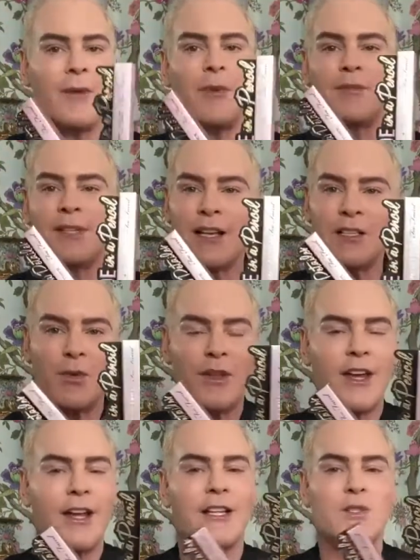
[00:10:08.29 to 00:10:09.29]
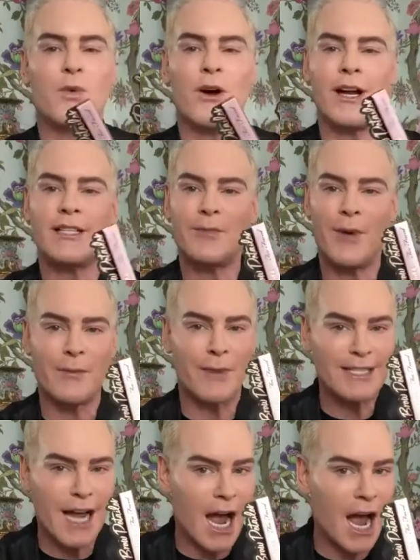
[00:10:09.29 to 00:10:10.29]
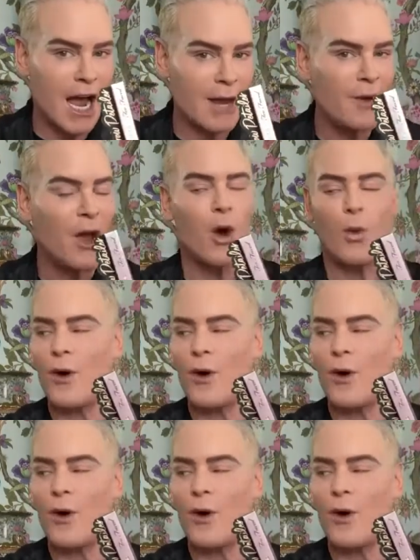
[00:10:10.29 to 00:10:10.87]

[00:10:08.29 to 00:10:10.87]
I'm obsessed with it. It's where I spend my time,